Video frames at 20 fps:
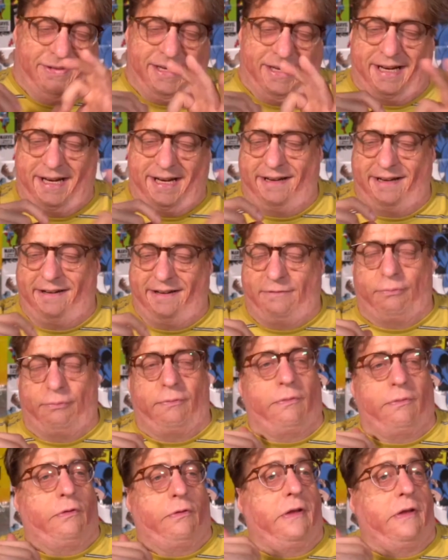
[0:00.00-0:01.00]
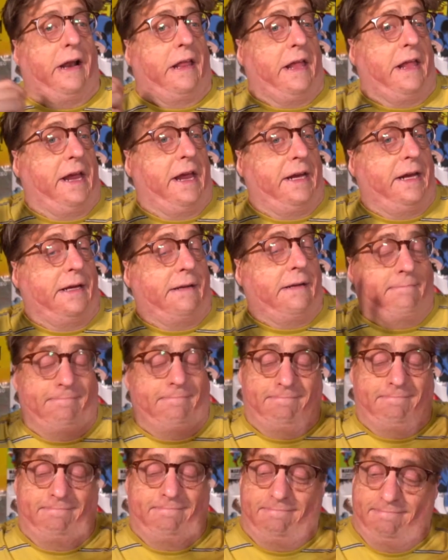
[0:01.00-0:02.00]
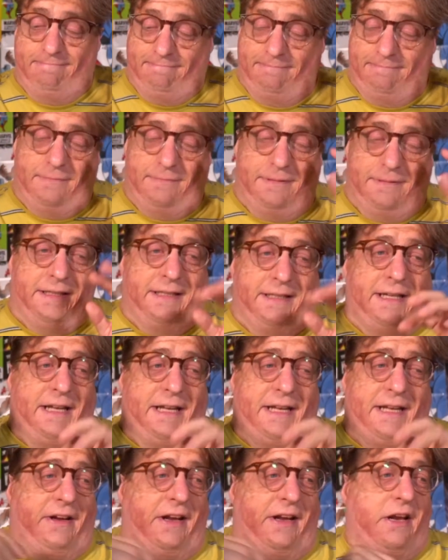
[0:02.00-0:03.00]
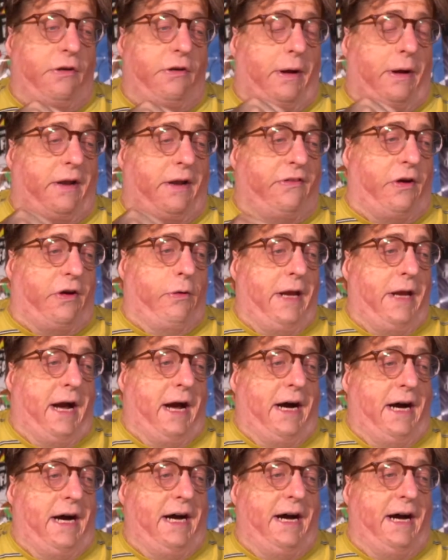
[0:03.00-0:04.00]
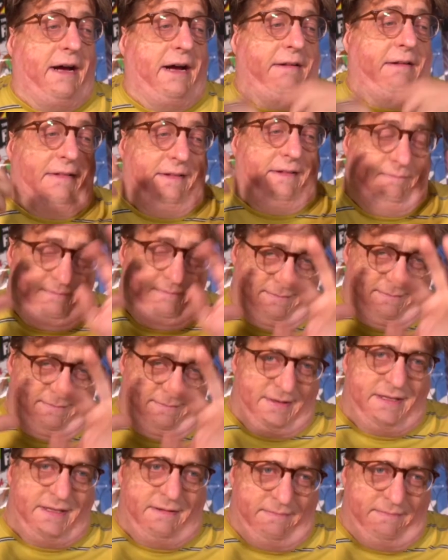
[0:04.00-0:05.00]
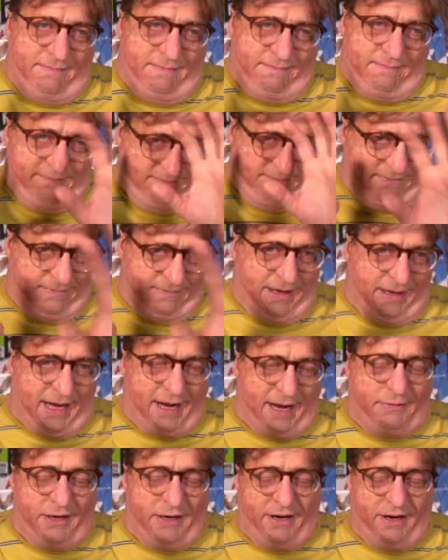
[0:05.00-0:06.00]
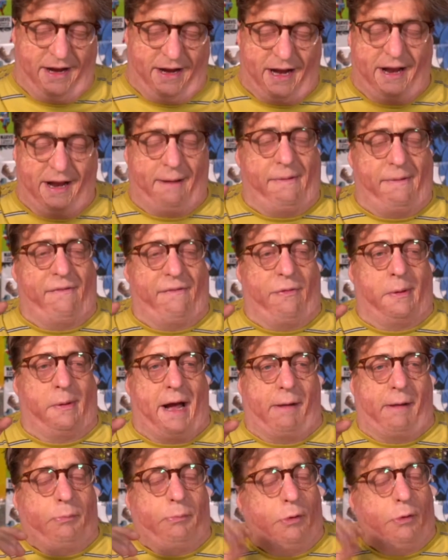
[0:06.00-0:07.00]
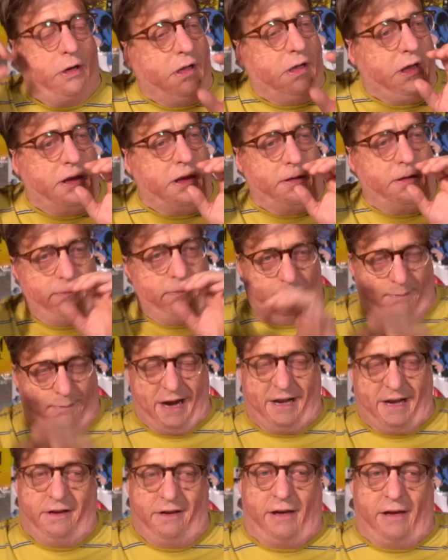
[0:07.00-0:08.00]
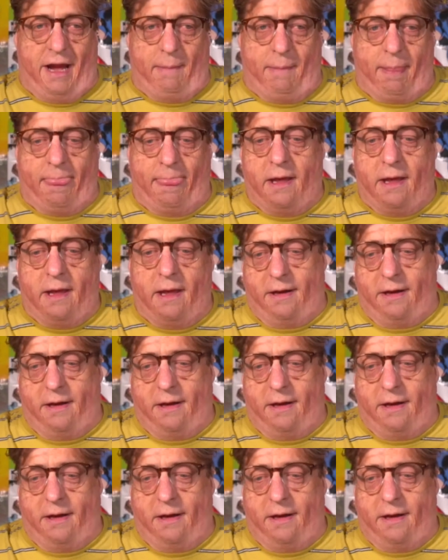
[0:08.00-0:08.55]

And did I like it? Let's get into it. So yeah, adapted from a comic book by Neil Gaiman.